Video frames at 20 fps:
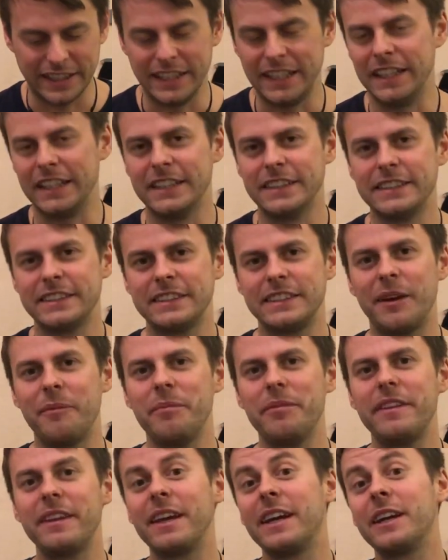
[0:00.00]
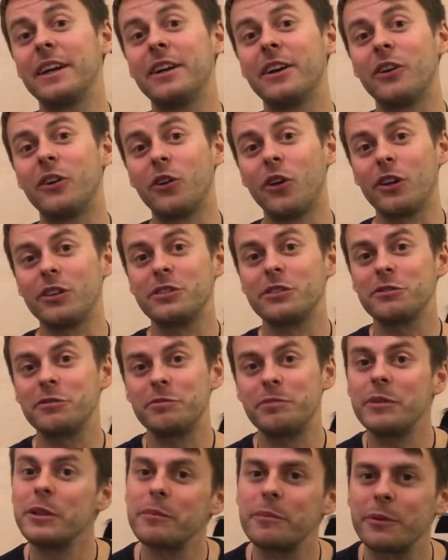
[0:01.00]
It is something lots
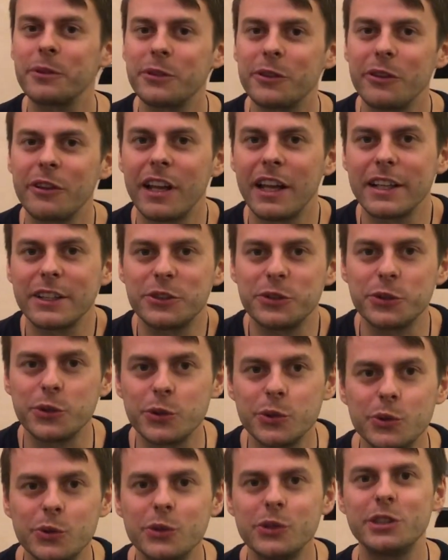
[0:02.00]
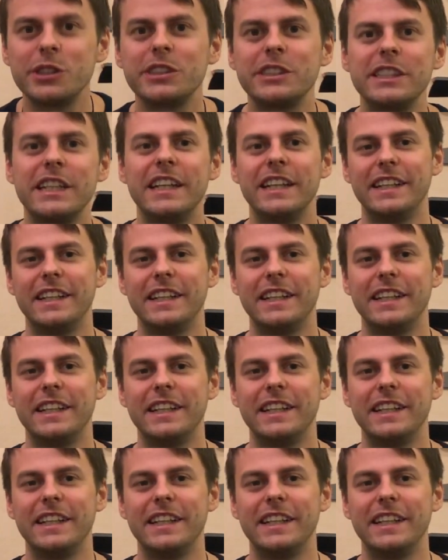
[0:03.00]
of people don't like to use.